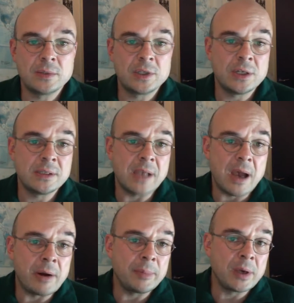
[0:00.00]
which is
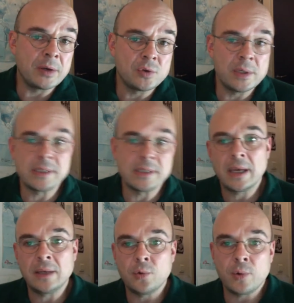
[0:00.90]
Arab countries
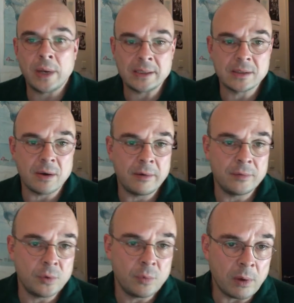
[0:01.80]
and the rest
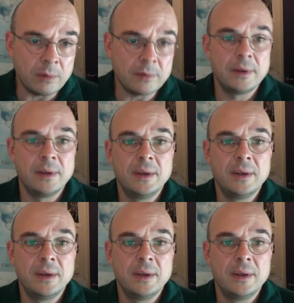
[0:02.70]
of the world.